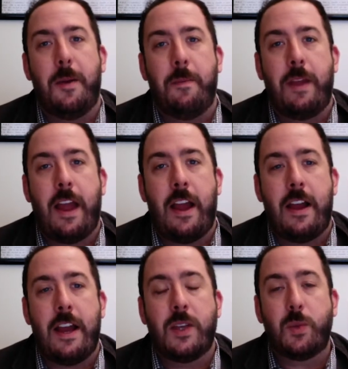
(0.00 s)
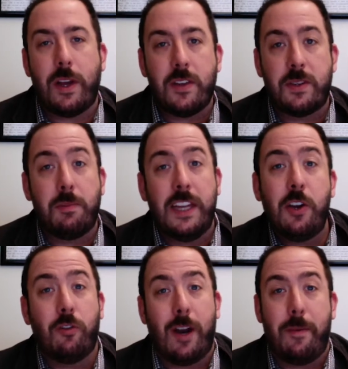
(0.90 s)
as well as some
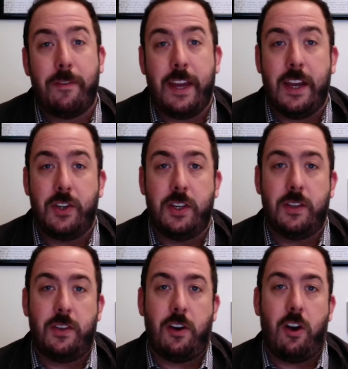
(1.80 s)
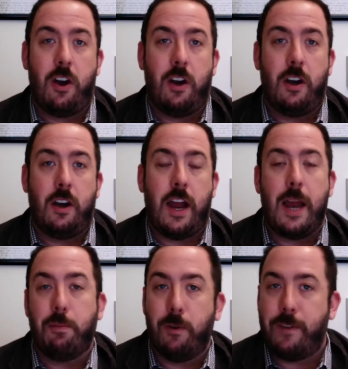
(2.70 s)
legal ramifications. There are
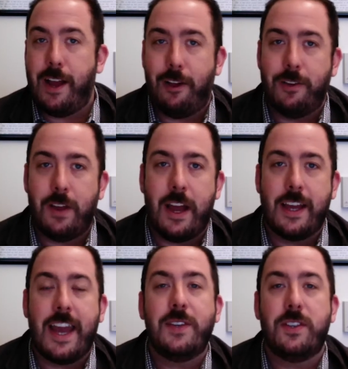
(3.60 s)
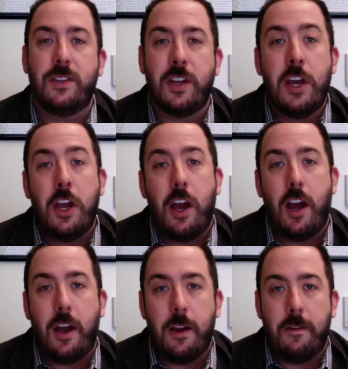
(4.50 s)
high-profile cases
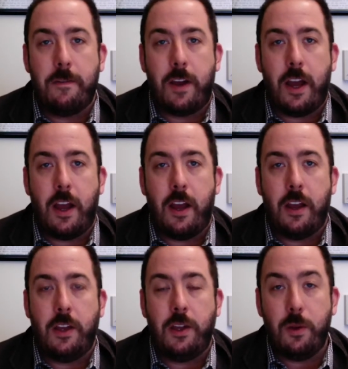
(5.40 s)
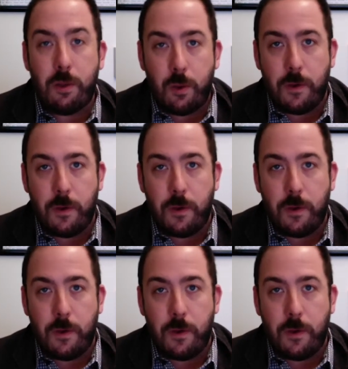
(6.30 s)
of youth who have